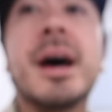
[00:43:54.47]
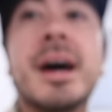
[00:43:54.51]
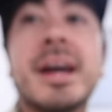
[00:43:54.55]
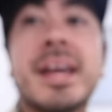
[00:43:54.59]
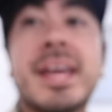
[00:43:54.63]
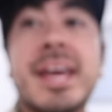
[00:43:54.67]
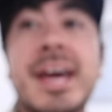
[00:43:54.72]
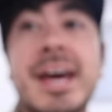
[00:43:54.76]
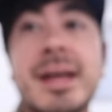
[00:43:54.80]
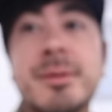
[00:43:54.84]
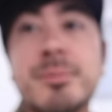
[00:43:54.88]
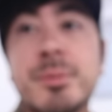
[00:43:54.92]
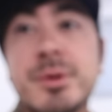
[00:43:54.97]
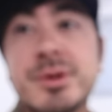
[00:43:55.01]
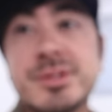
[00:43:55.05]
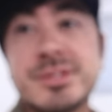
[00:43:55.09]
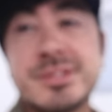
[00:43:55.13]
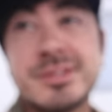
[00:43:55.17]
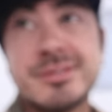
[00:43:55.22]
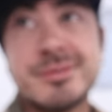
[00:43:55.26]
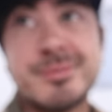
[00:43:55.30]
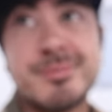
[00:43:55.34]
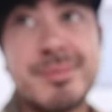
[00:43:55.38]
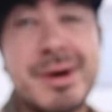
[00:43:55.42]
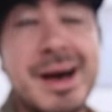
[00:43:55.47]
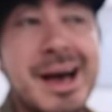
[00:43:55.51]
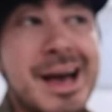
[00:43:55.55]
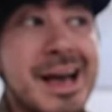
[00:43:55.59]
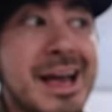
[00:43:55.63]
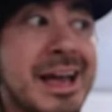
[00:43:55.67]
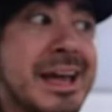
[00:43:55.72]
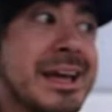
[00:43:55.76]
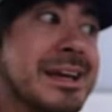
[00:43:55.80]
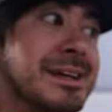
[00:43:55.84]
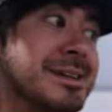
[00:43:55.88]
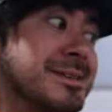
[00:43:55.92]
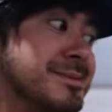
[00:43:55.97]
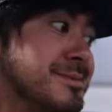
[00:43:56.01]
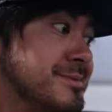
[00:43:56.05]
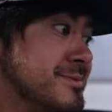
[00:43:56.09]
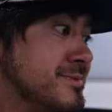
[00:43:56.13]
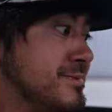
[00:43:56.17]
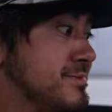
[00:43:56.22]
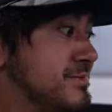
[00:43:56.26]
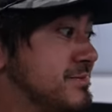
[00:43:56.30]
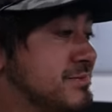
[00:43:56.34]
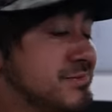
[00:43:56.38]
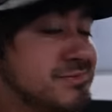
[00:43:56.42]
Again, most of my
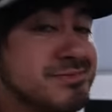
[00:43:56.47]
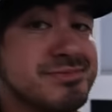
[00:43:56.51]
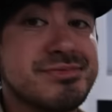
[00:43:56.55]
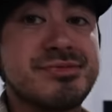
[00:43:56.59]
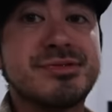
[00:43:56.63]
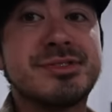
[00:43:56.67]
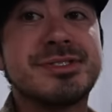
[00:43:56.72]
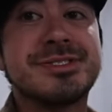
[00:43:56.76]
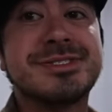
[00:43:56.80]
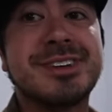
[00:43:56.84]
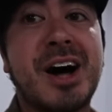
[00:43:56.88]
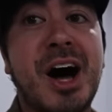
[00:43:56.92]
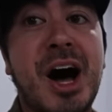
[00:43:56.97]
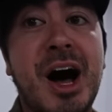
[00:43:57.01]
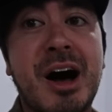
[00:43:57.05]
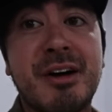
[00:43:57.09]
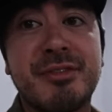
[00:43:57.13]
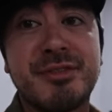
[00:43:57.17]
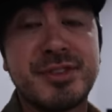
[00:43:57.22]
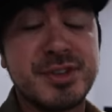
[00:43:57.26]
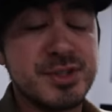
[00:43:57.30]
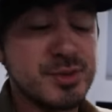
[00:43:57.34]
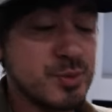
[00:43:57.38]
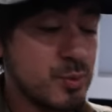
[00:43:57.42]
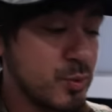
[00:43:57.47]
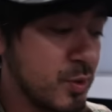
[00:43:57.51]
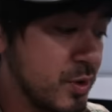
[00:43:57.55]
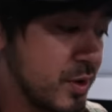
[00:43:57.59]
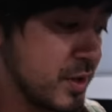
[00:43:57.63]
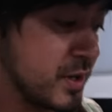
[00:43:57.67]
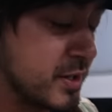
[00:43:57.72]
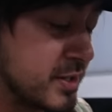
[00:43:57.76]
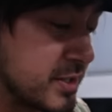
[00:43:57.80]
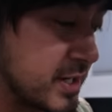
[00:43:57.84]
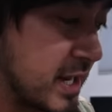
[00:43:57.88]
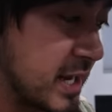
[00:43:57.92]
office work,